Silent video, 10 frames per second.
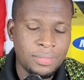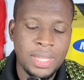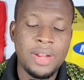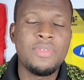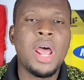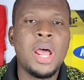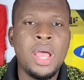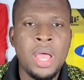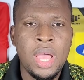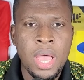And then
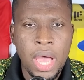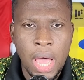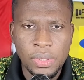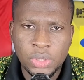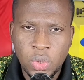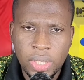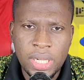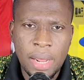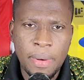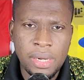I was
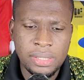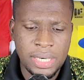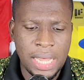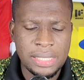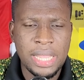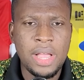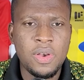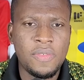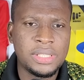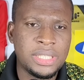talking about the
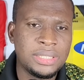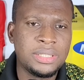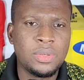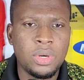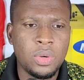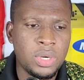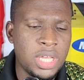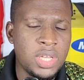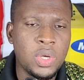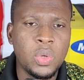attack of Asante Kotoko,
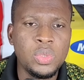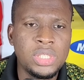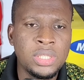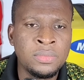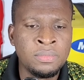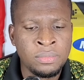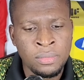the inclusion